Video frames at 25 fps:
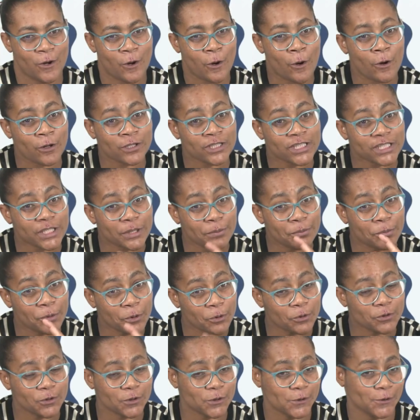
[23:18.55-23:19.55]

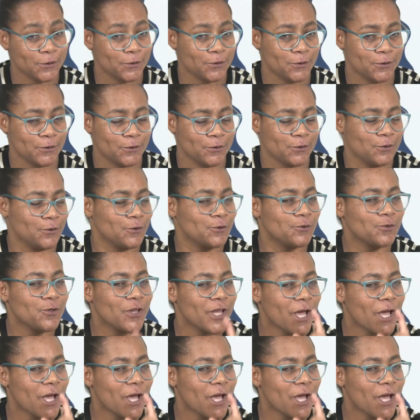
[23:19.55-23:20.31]
contribute to